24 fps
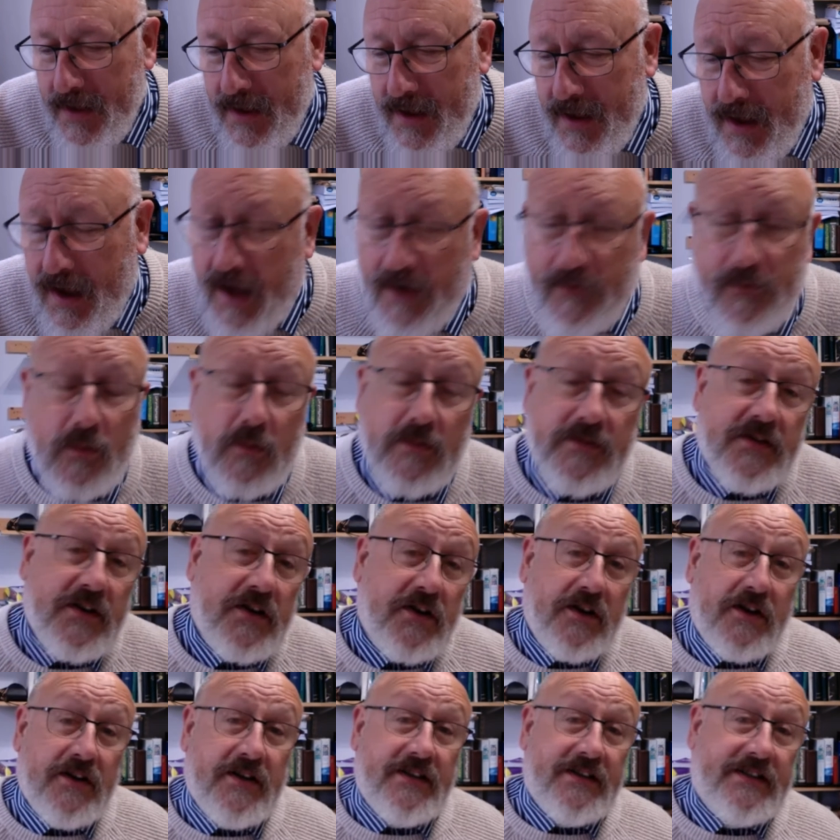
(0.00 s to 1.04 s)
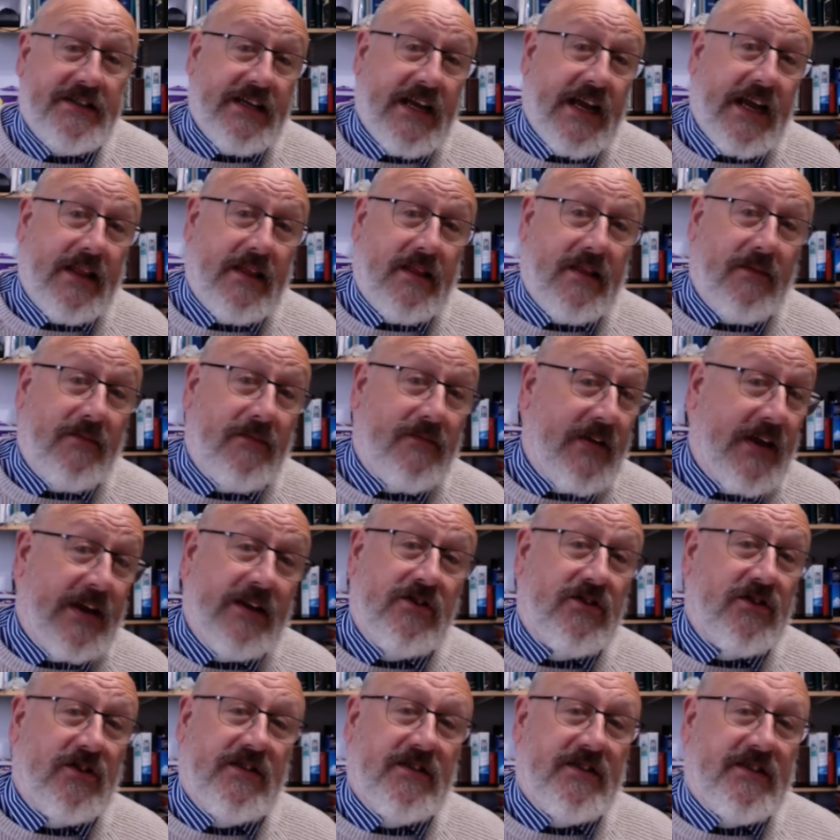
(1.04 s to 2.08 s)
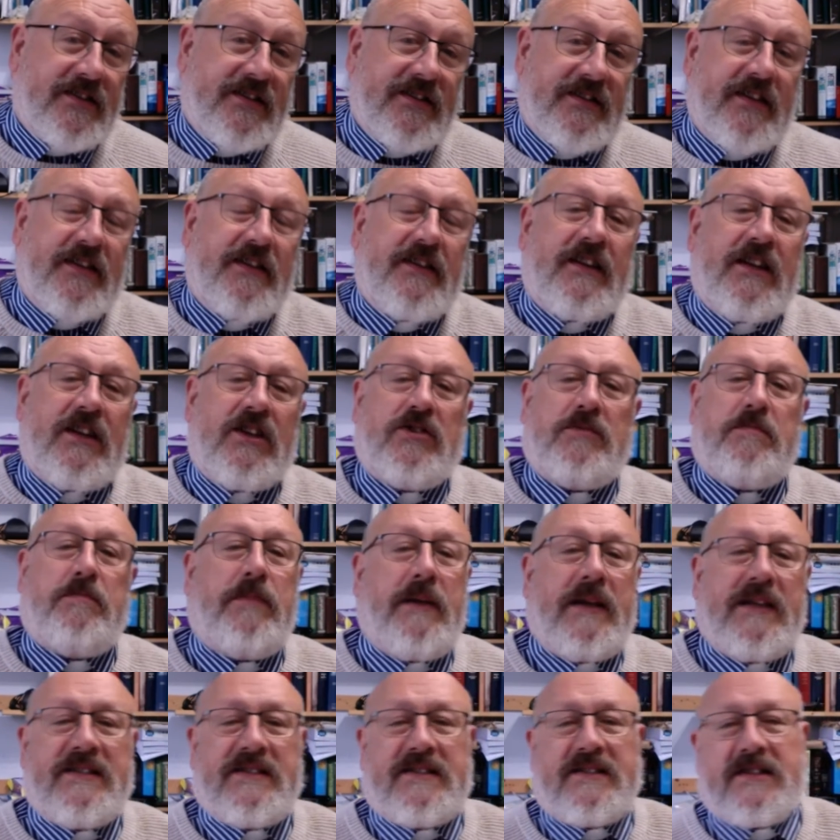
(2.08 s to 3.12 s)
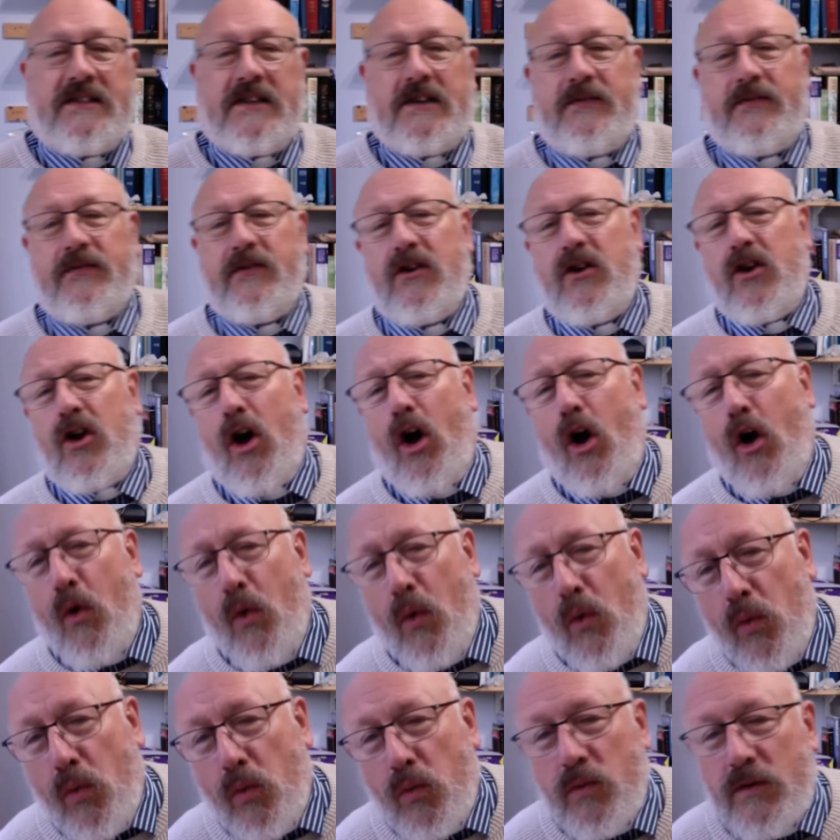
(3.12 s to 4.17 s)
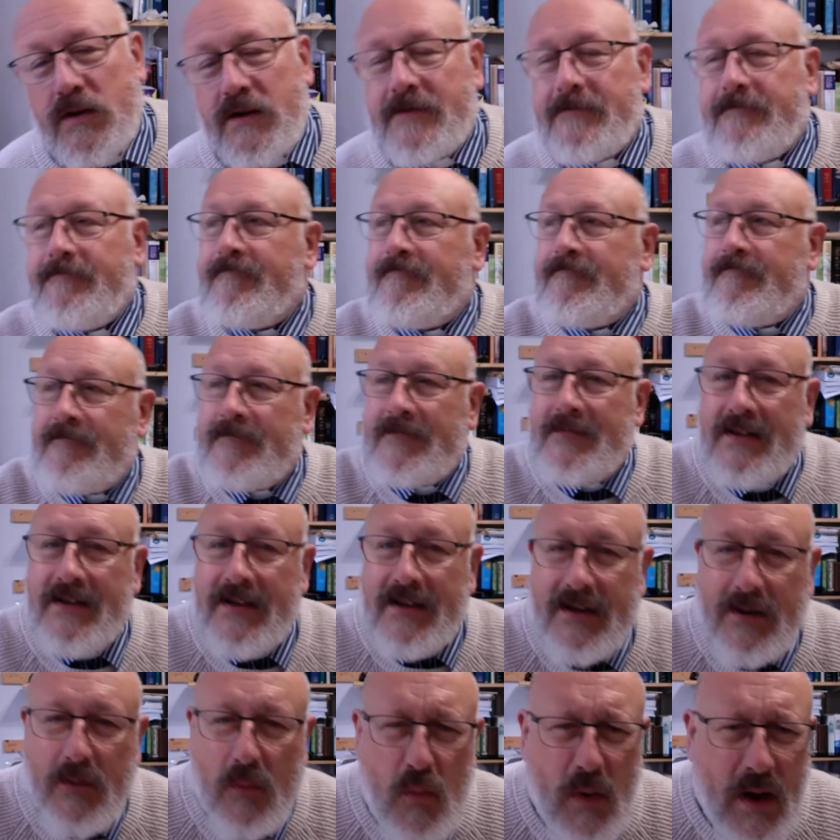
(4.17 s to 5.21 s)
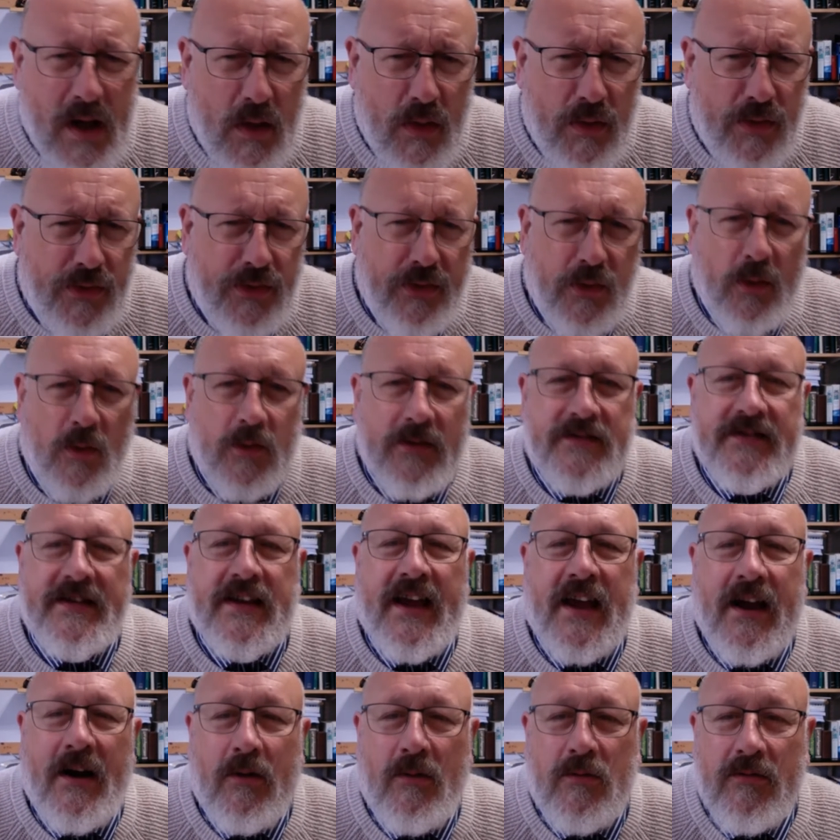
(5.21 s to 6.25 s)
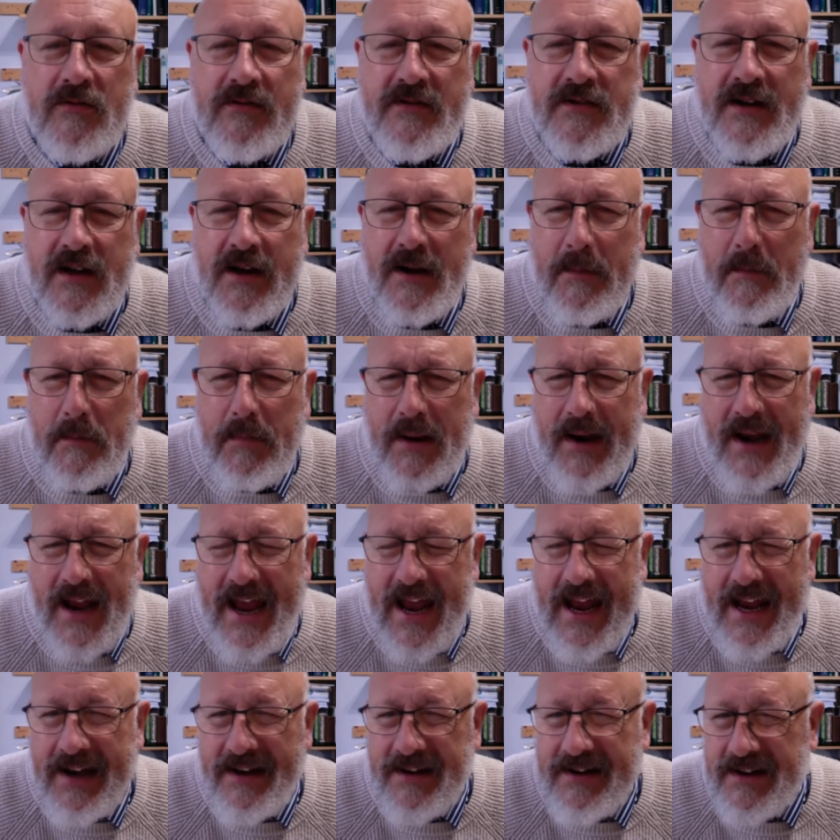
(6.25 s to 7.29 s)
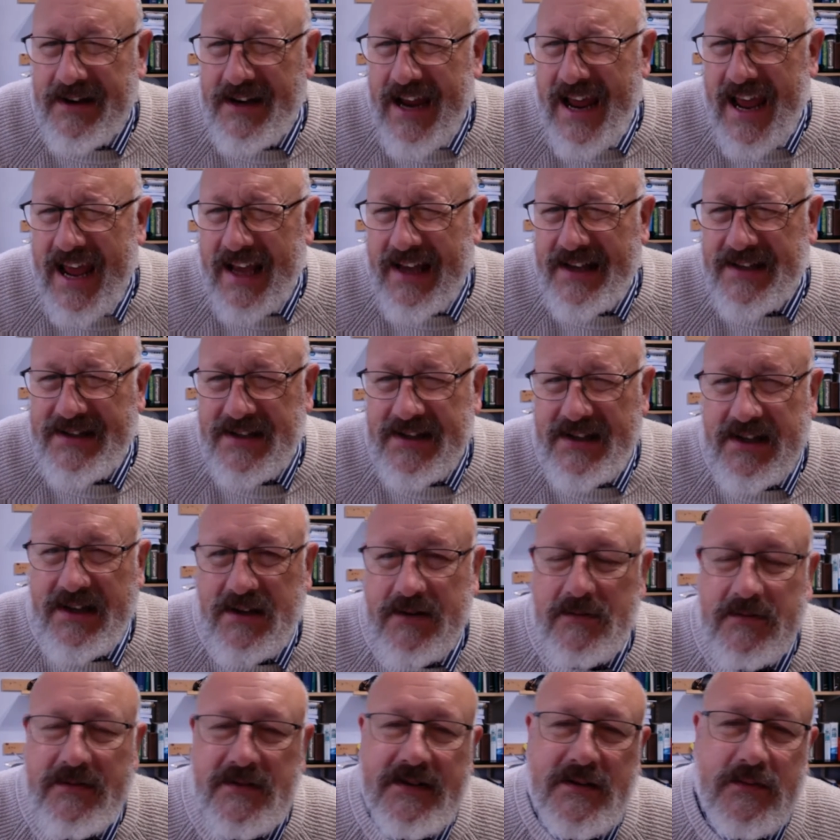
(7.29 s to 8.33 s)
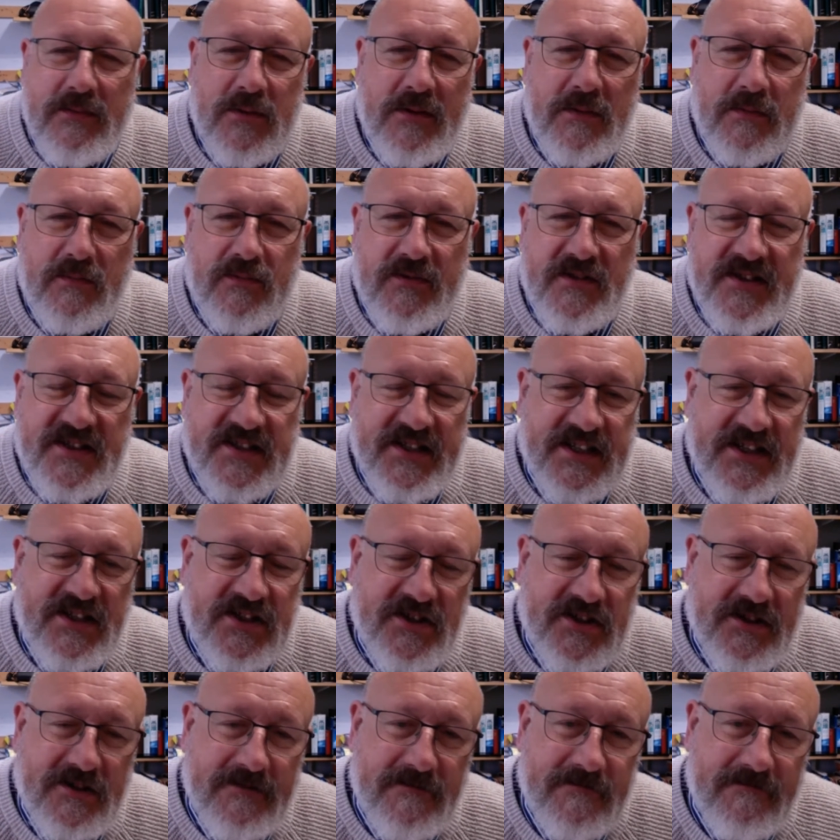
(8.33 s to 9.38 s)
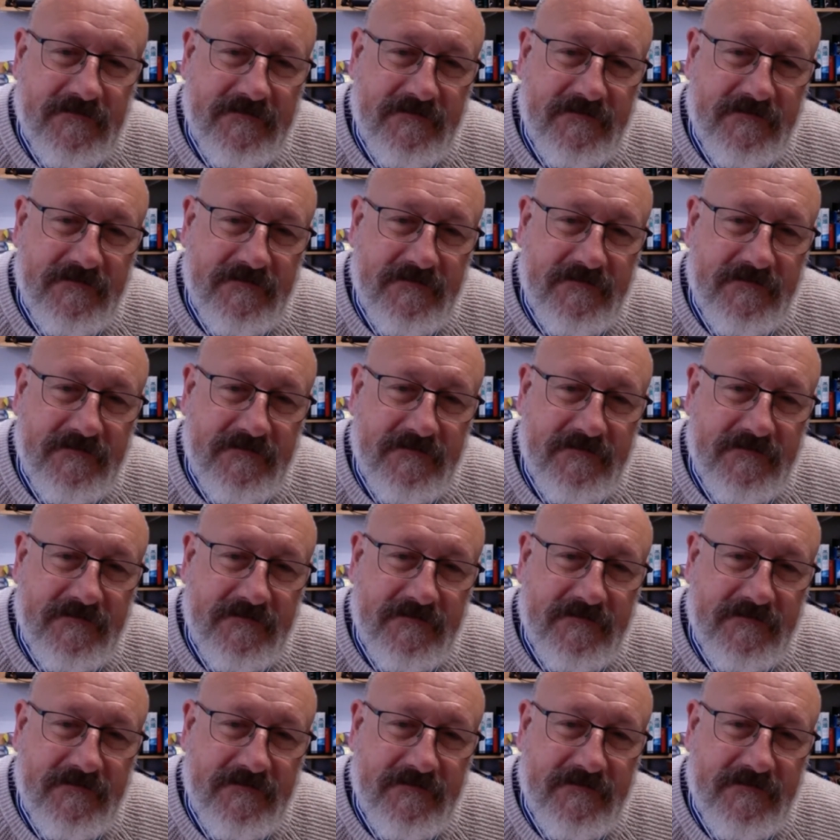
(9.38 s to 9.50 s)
I've also heard it said that vengeance is a dish best served cold, well thought out, planned and executed with precision.